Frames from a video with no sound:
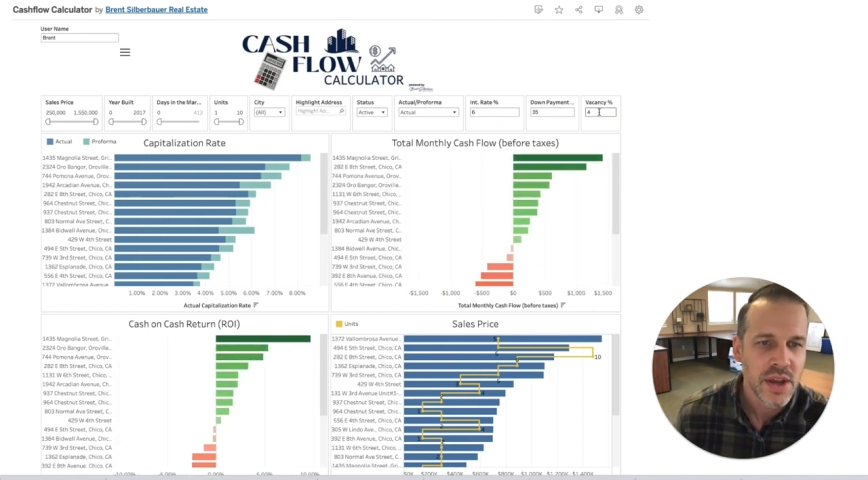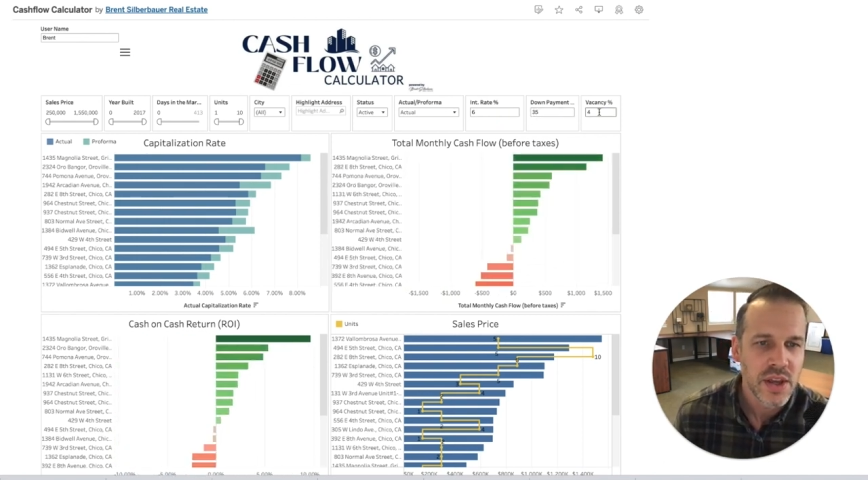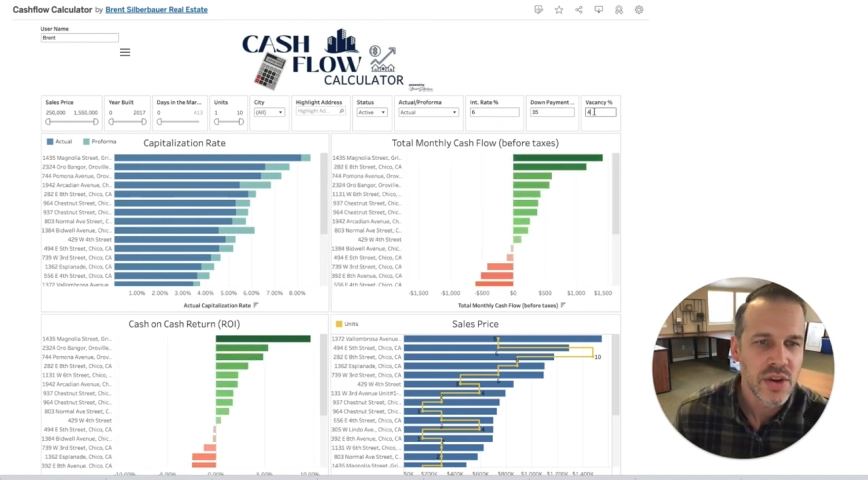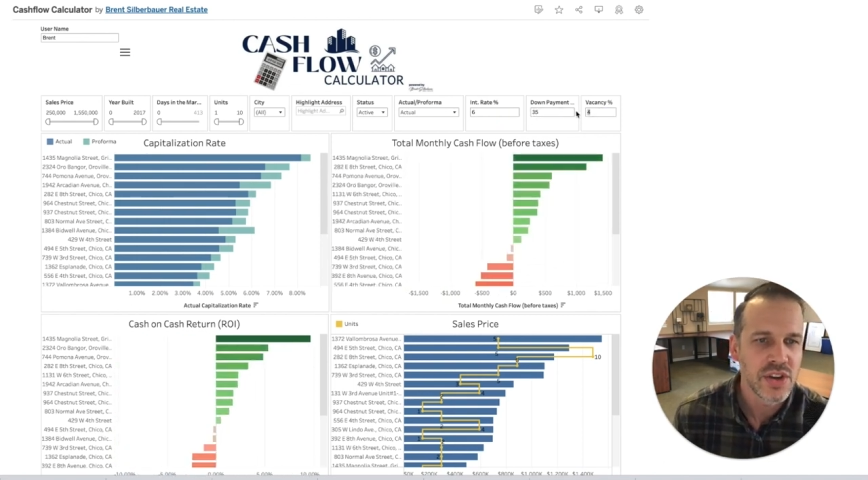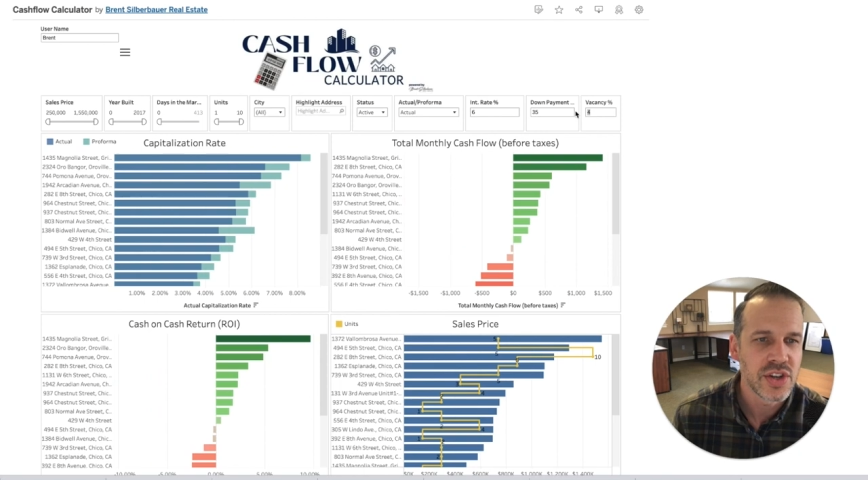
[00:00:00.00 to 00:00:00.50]

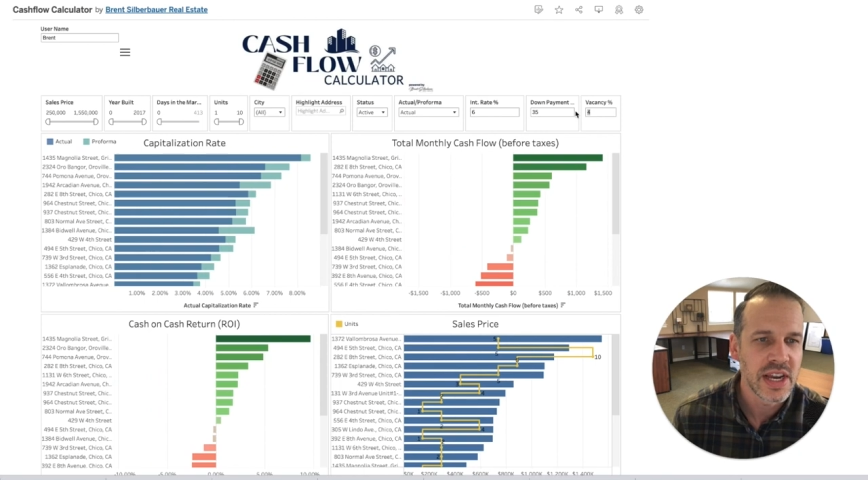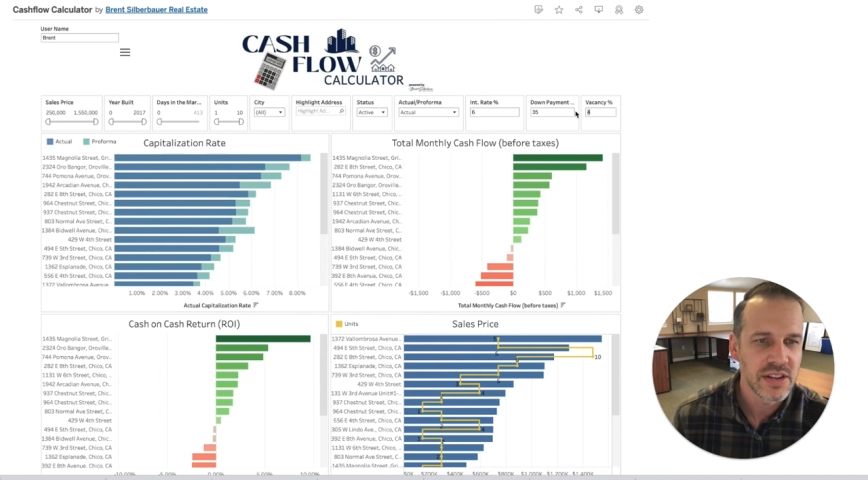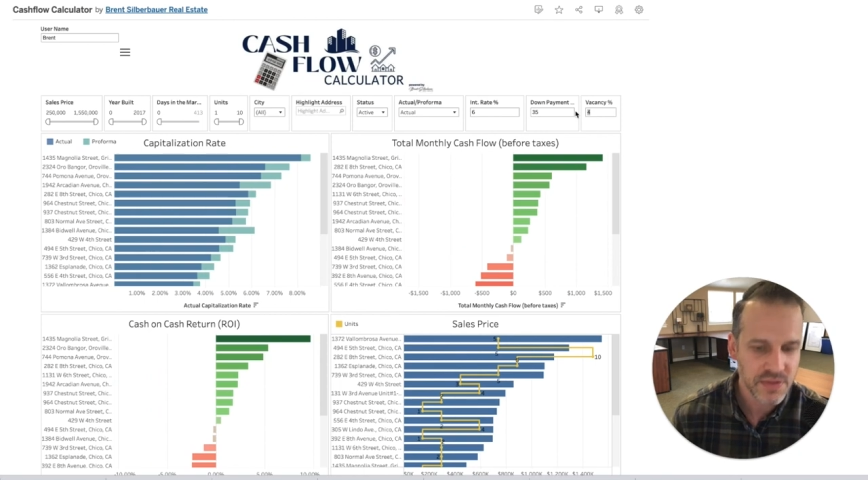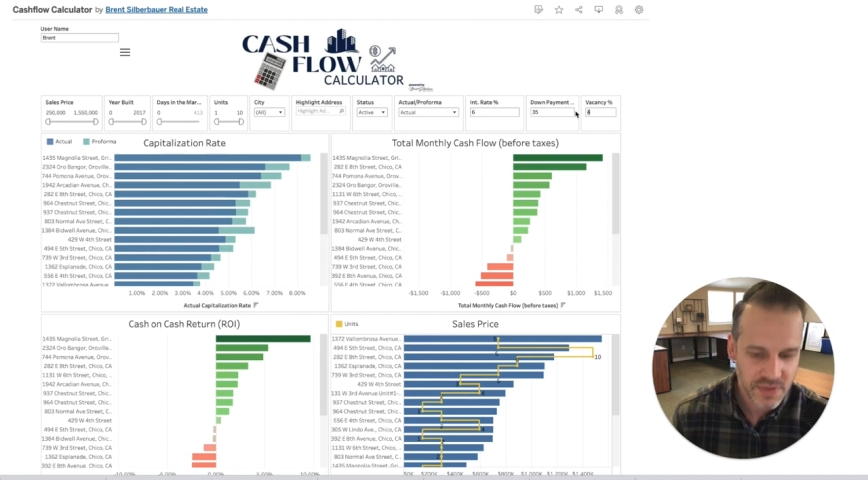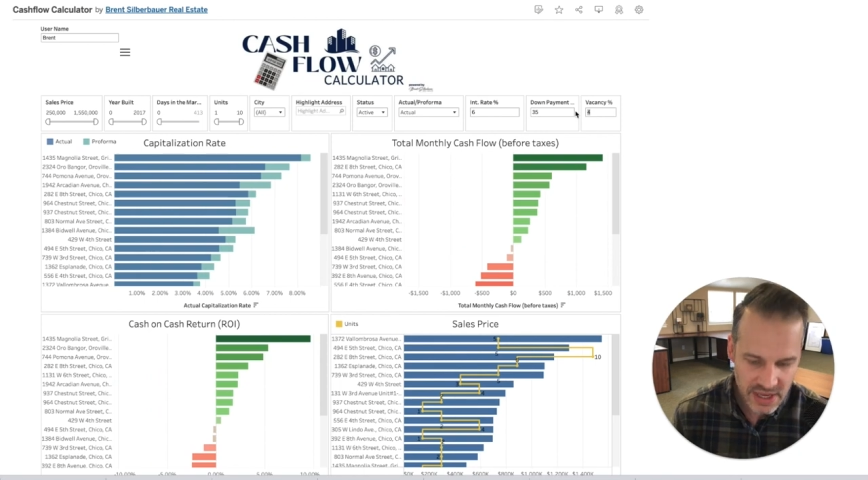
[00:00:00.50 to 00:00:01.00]
You can change
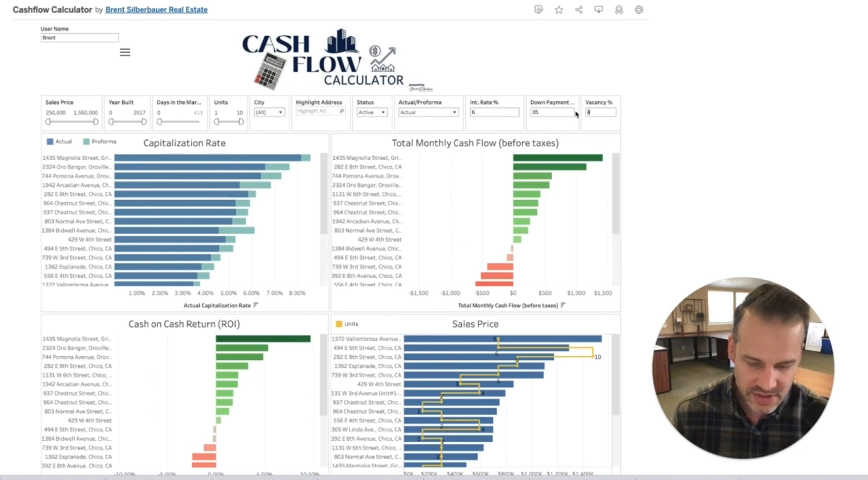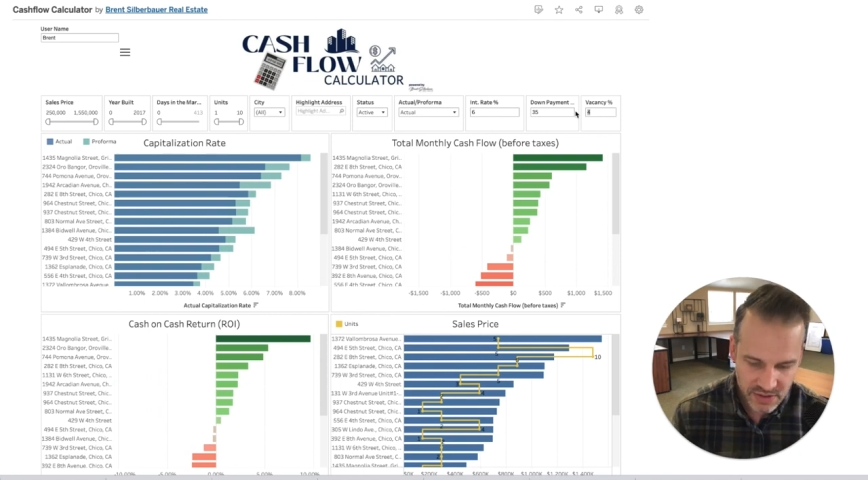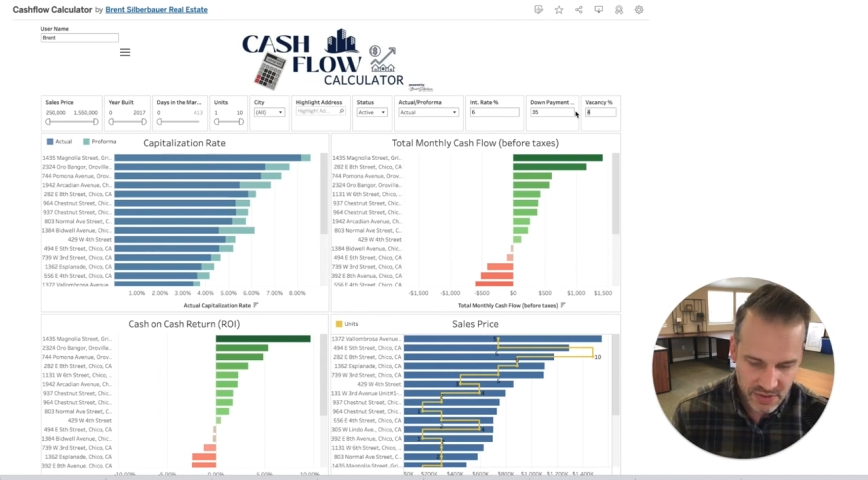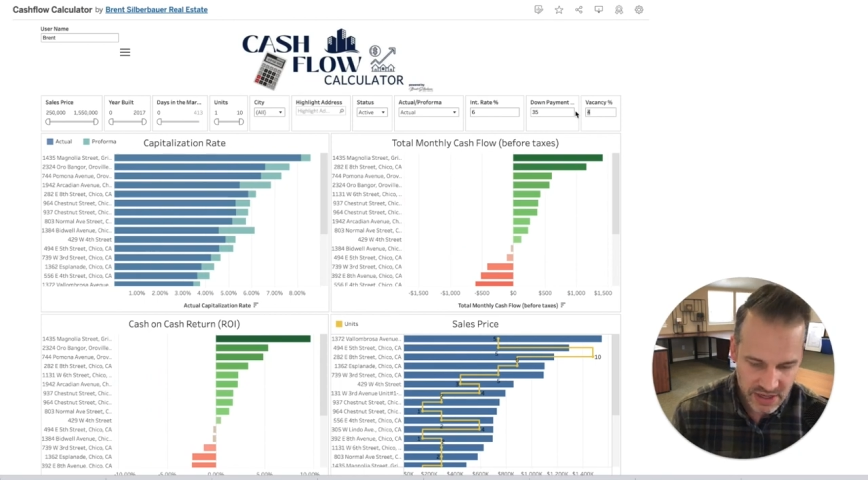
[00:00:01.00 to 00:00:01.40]
this vacancy rate.